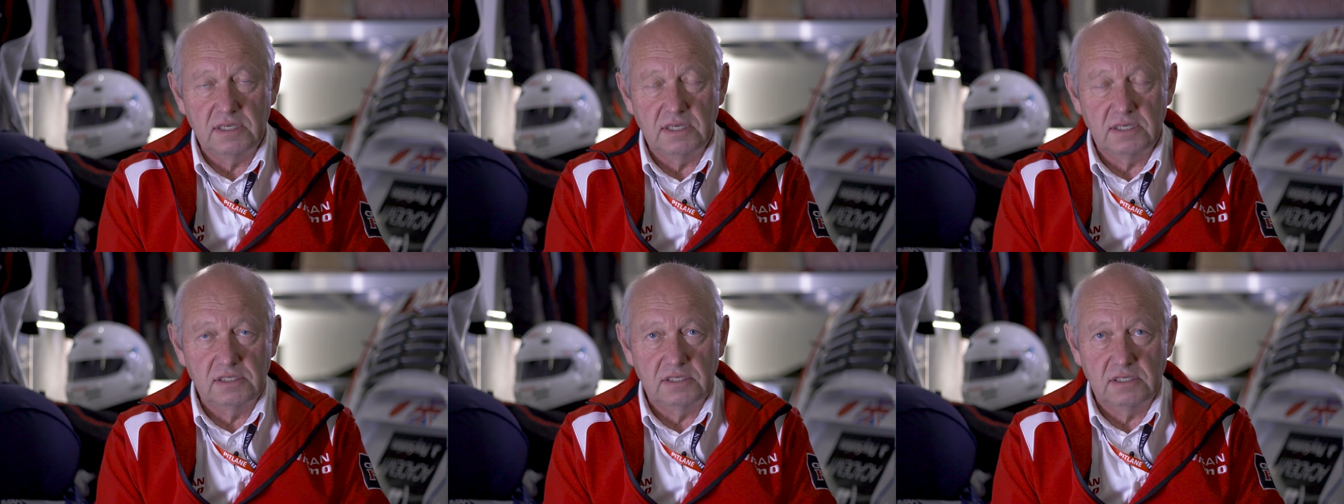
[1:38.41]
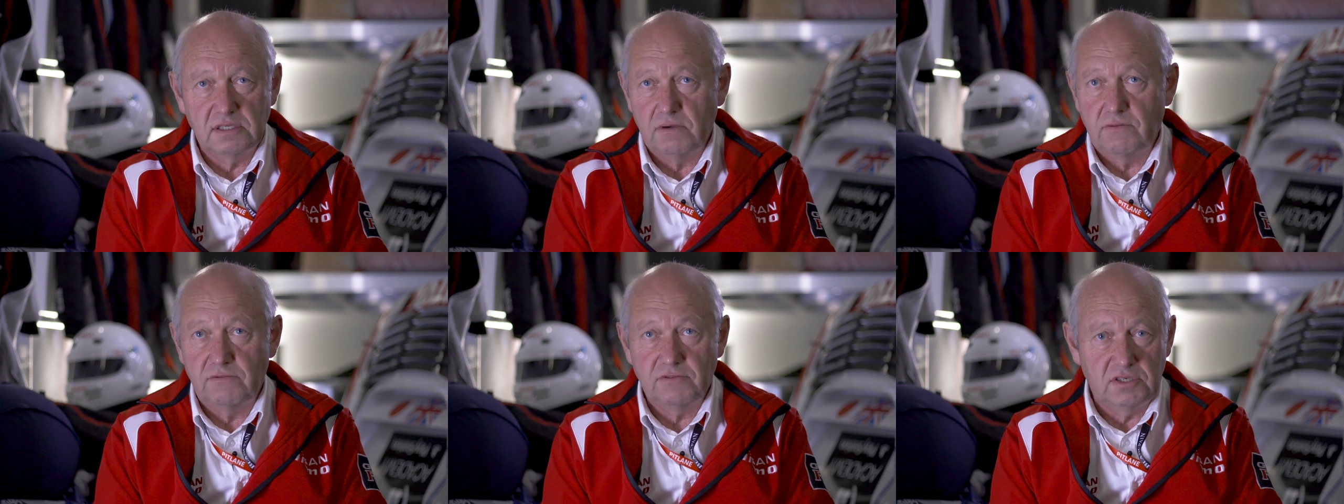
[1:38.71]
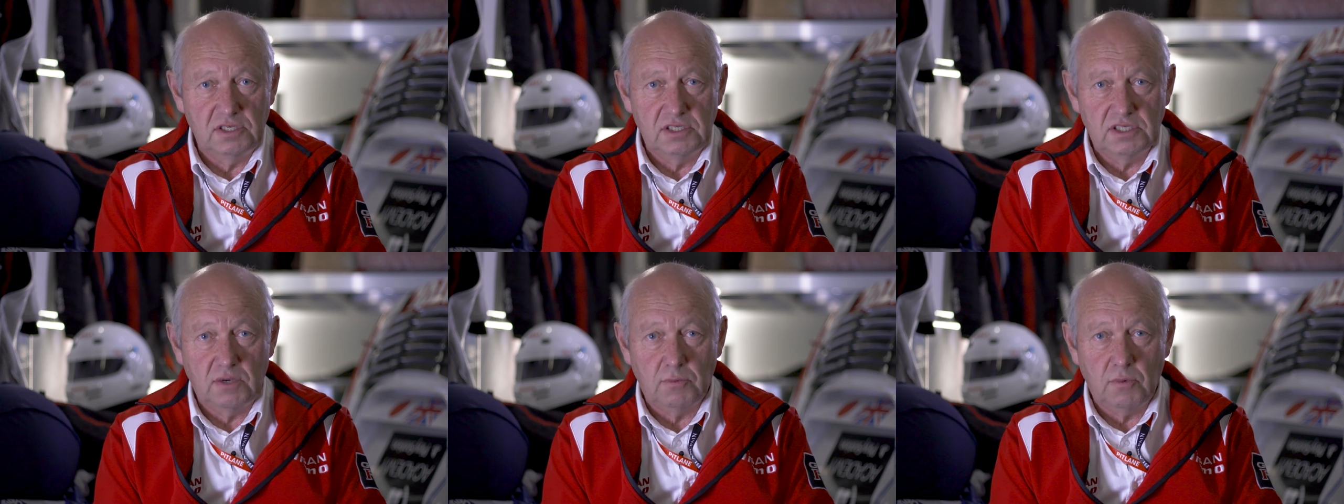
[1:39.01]
is
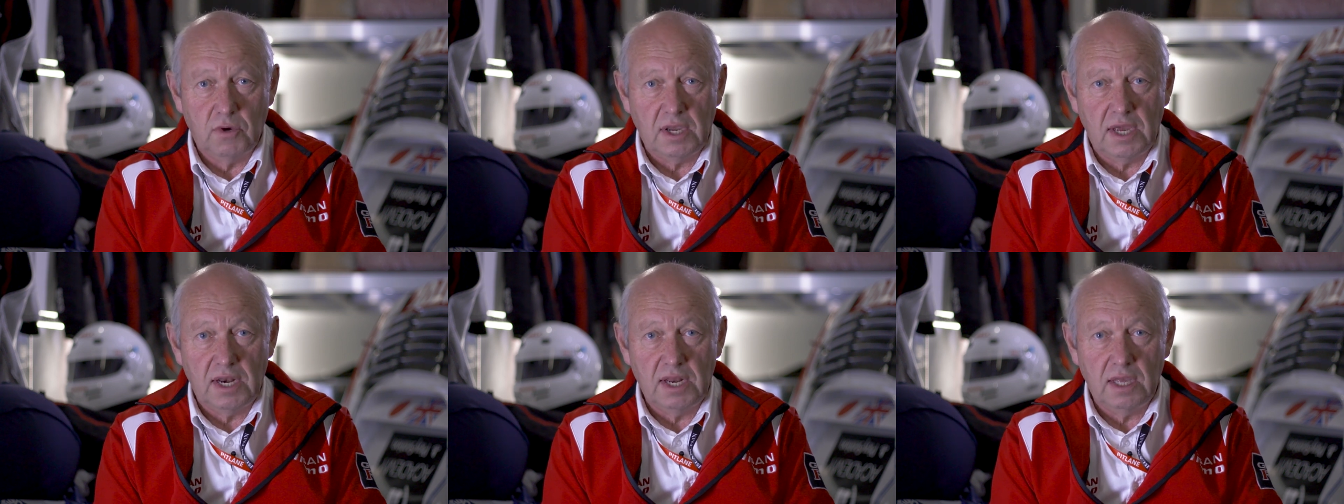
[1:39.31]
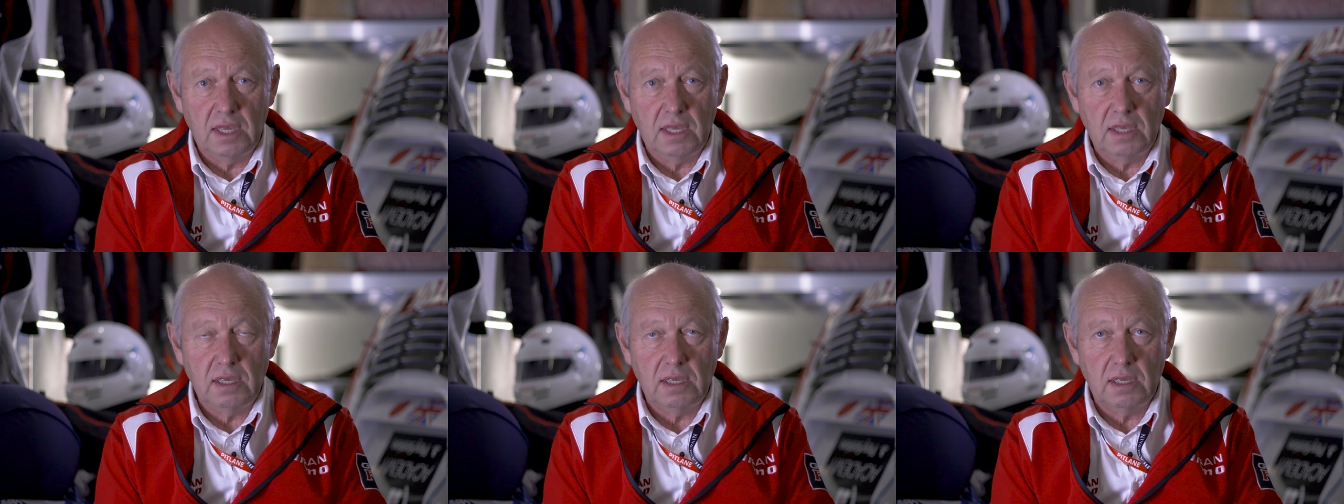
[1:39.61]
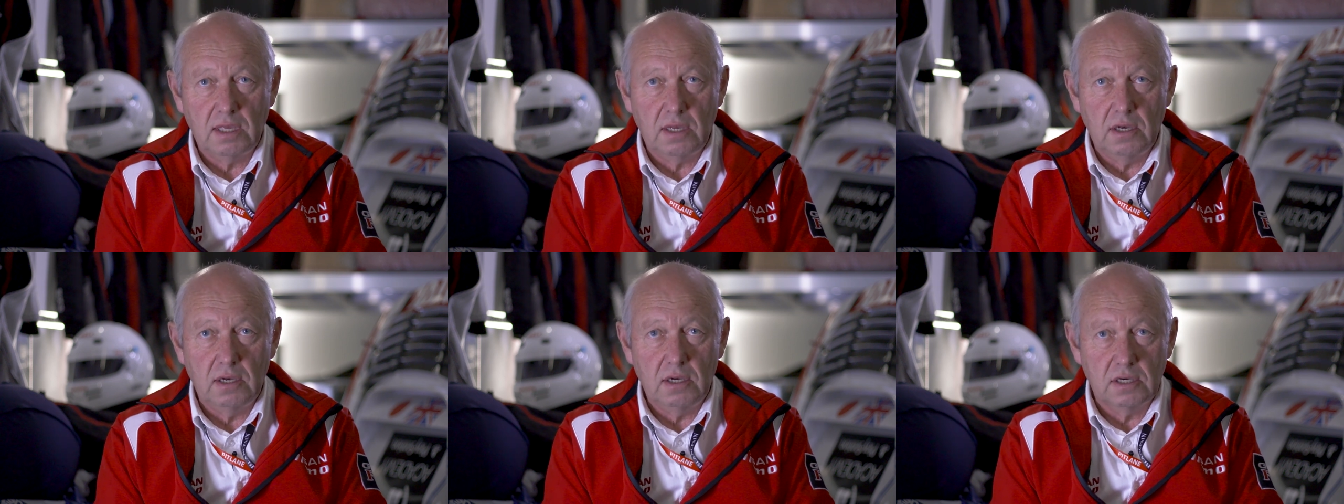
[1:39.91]
obviously someone getting
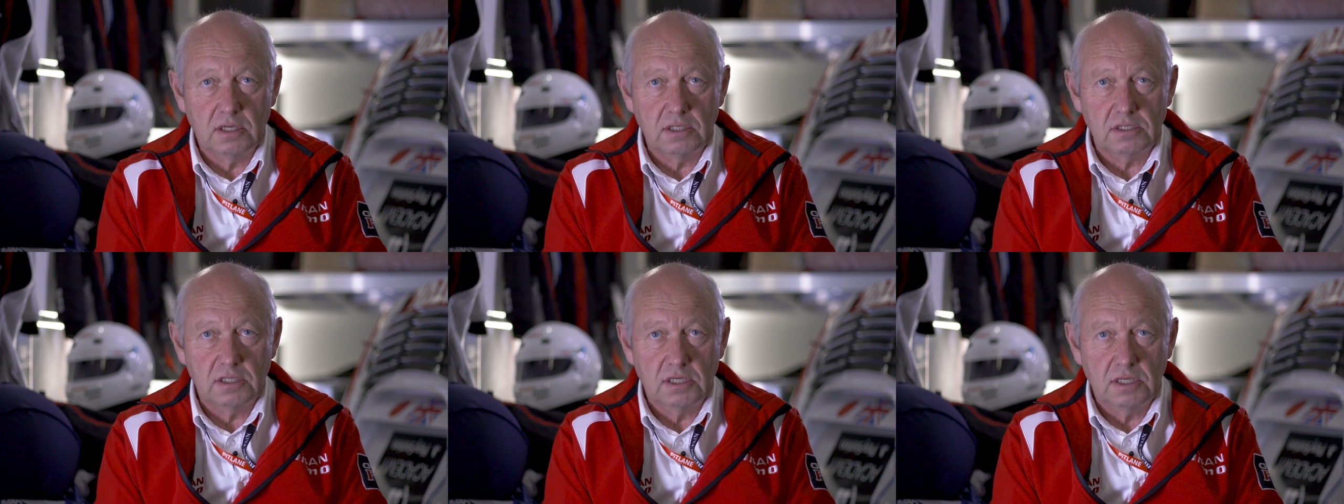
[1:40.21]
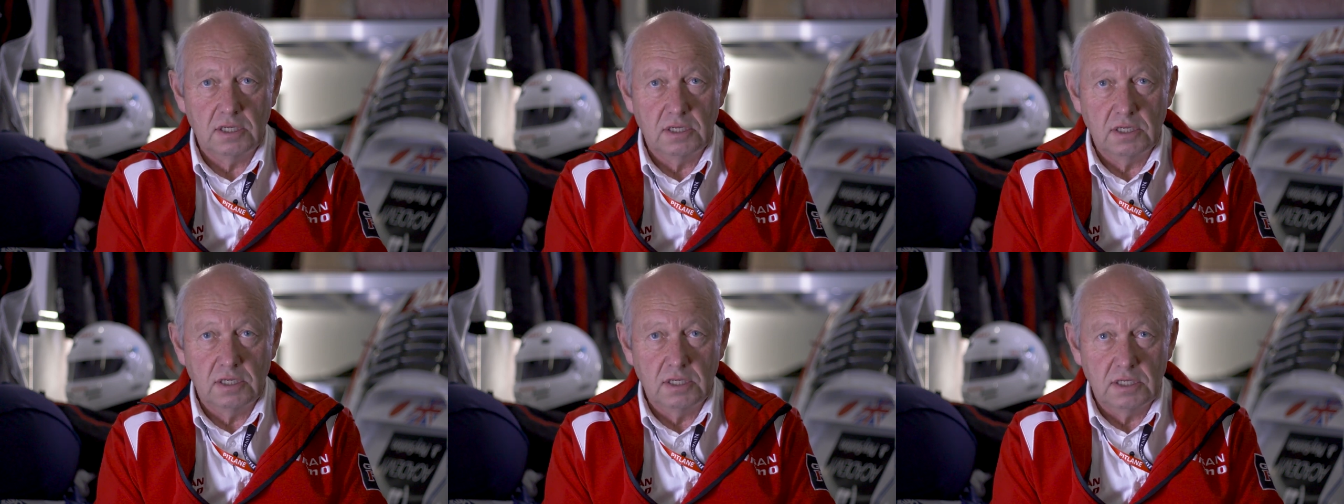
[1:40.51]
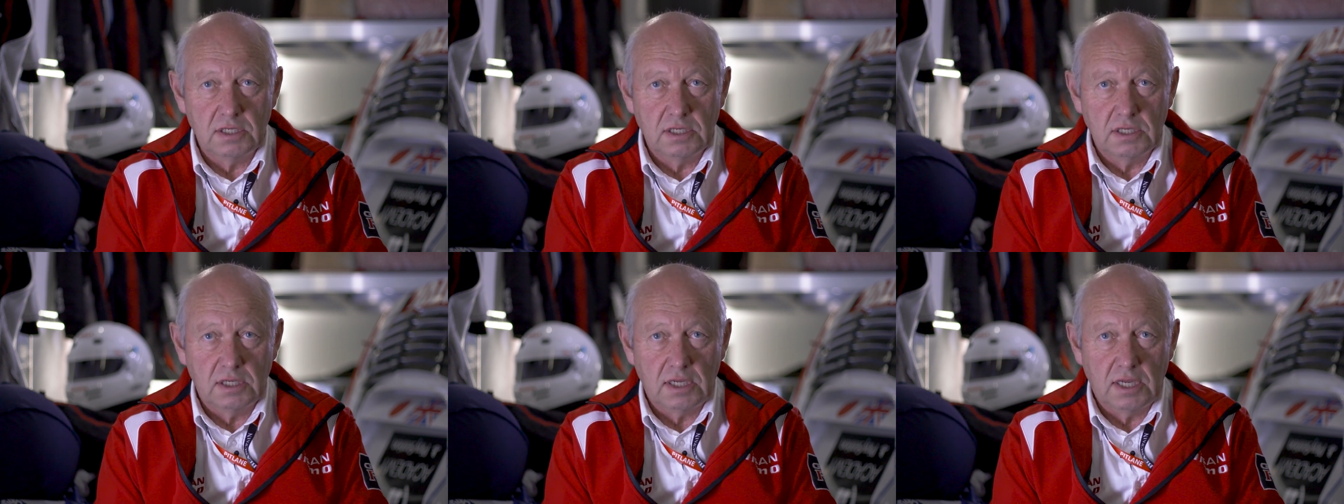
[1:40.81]
hurt.
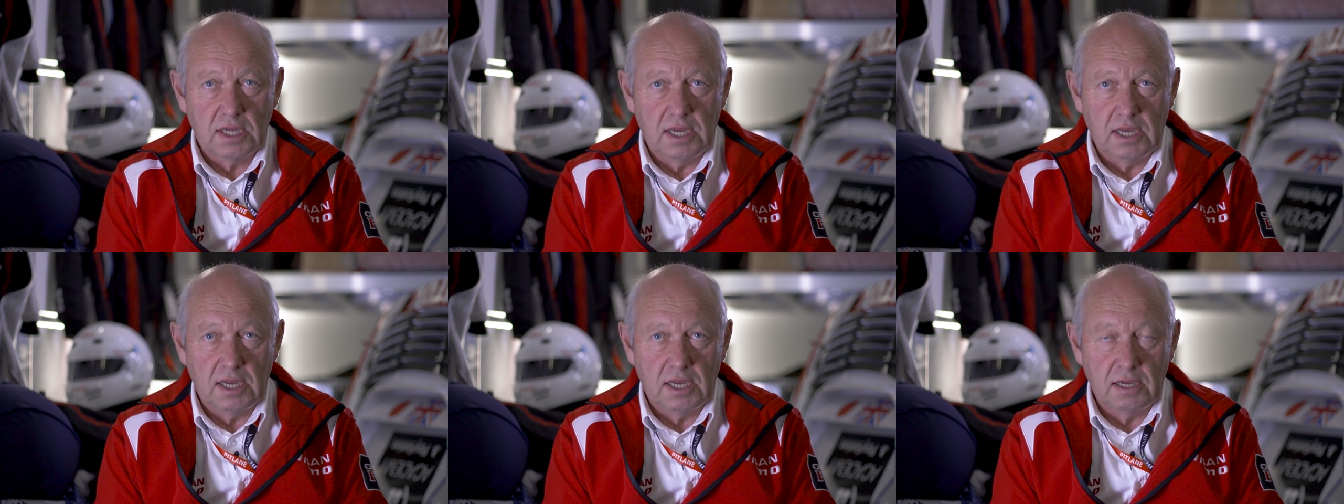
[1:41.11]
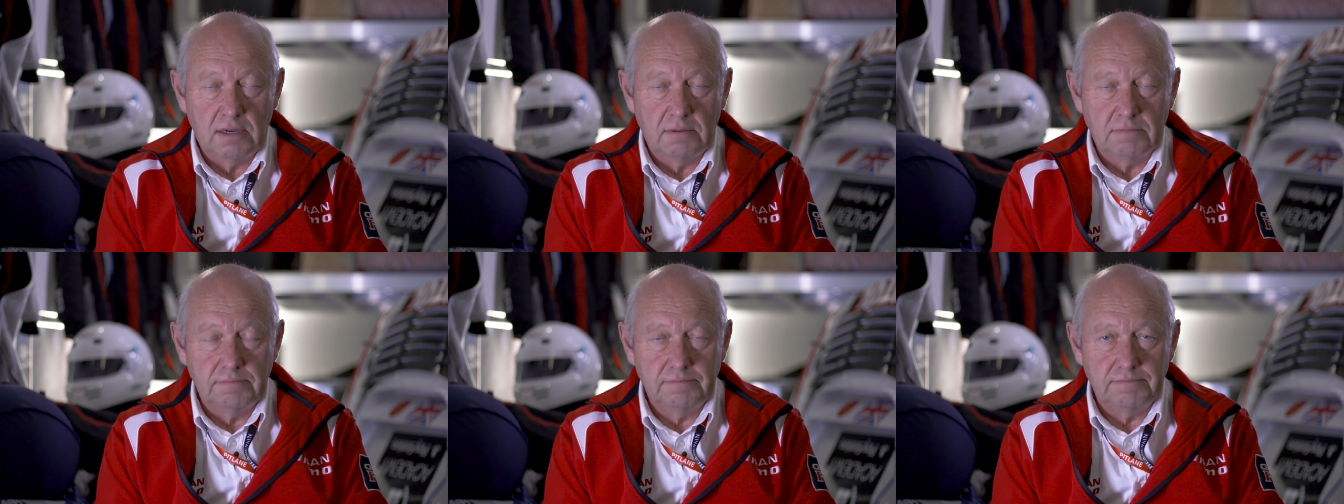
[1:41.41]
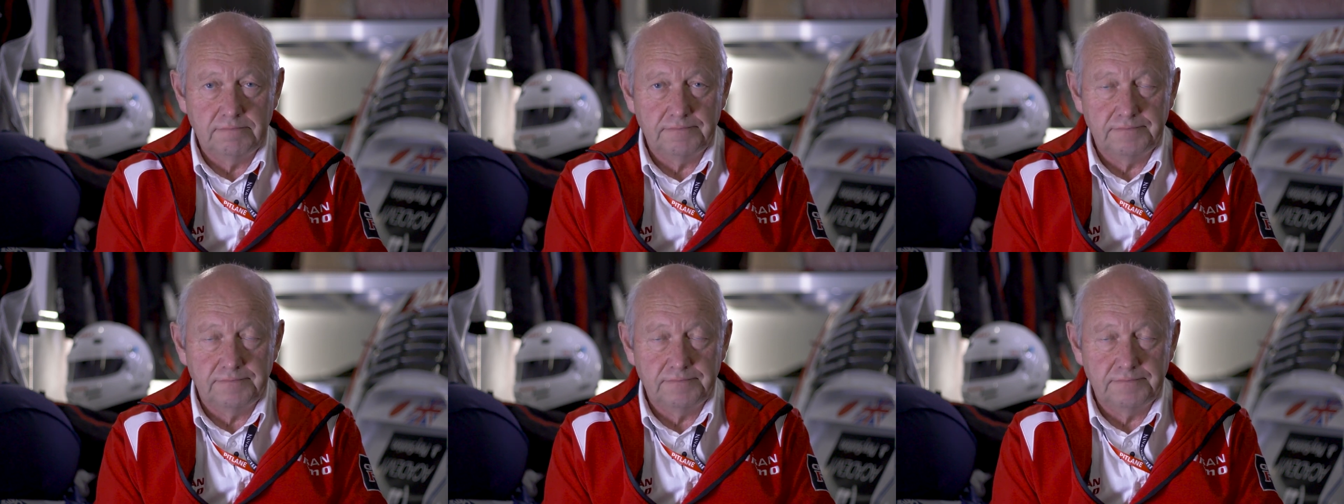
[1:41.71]
Um,